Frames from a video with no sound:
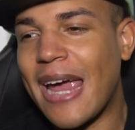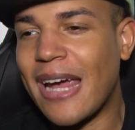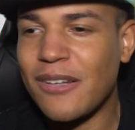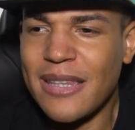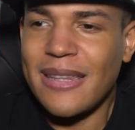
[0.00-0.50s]

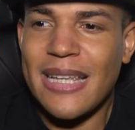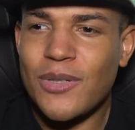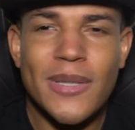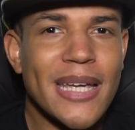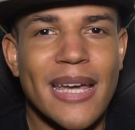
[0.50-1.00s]
And that's
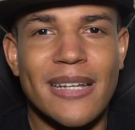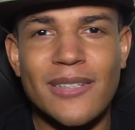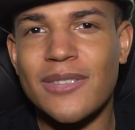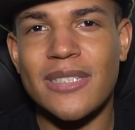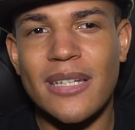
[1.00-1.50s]
really it. And
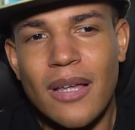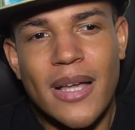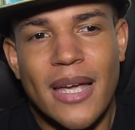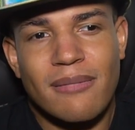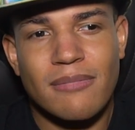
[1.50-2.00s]
I was just like,
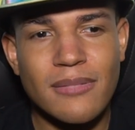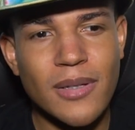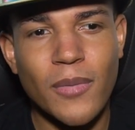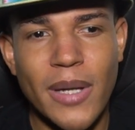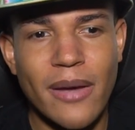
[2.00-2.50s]
okay, you
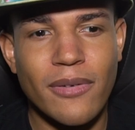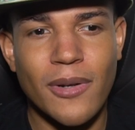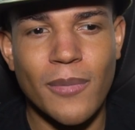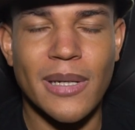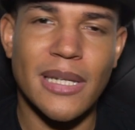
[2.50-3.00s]
know, whatever,
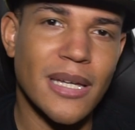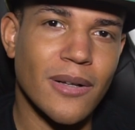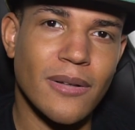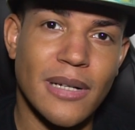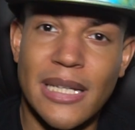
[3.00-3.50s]
no big
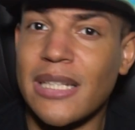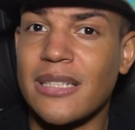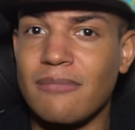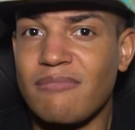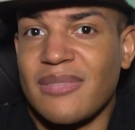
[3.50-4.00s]
deal. And then it,
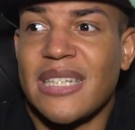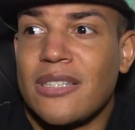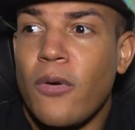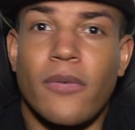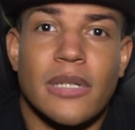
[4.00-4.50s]
it's
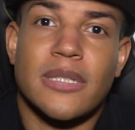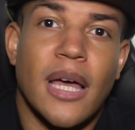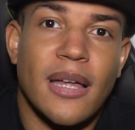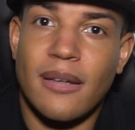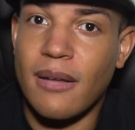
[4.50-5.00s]
over, it's
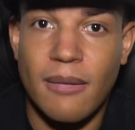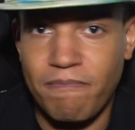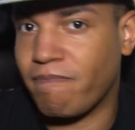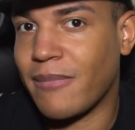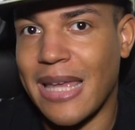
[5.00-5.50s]
done,
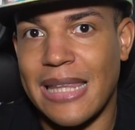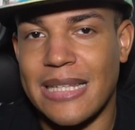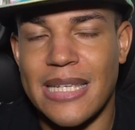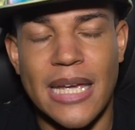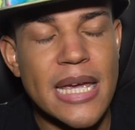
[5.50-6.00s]
and
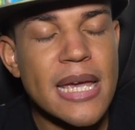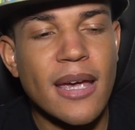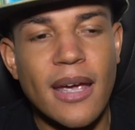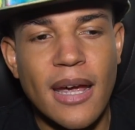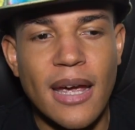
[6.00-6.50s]
that's it.
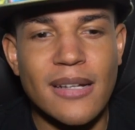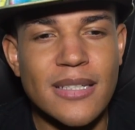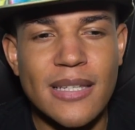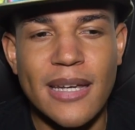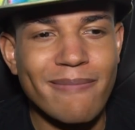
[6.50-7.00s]
And
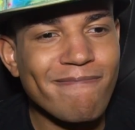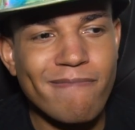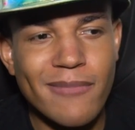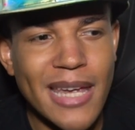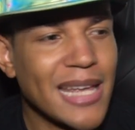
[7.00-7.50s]
it's just like,
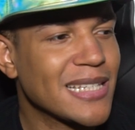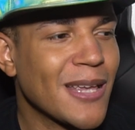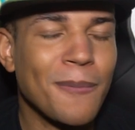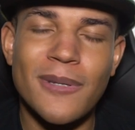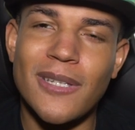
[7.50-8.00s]
yeah, this
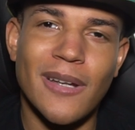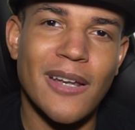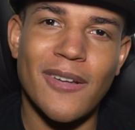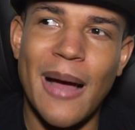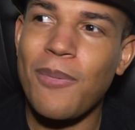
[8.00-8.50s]
episode, I
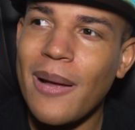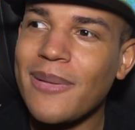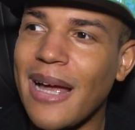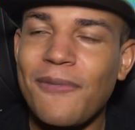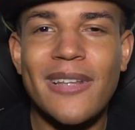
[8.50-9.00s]
don't know. I
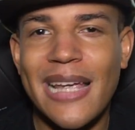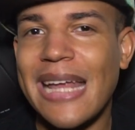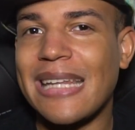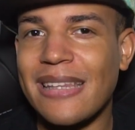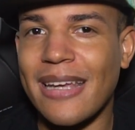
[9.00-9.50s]
probably, I feel like I
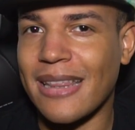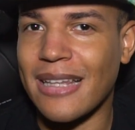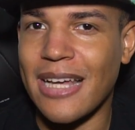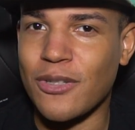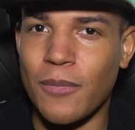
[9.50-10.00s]
did like the
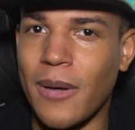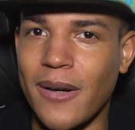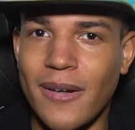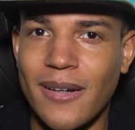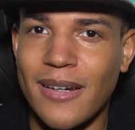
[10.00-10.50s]
last one
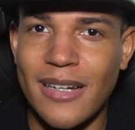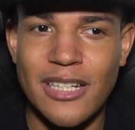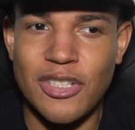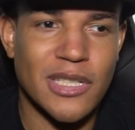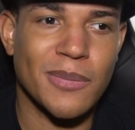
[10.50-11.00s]
better
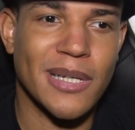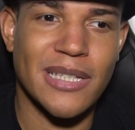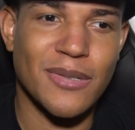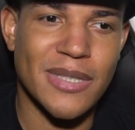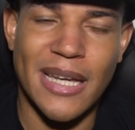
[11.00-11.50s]
just
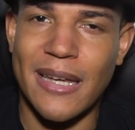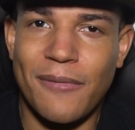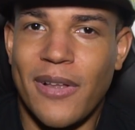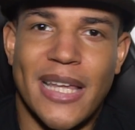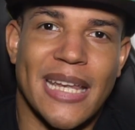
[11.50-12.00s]
because it was like, it
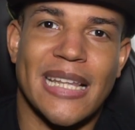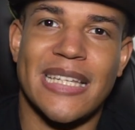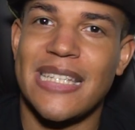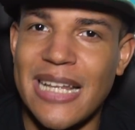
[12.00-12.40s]
felt like it at least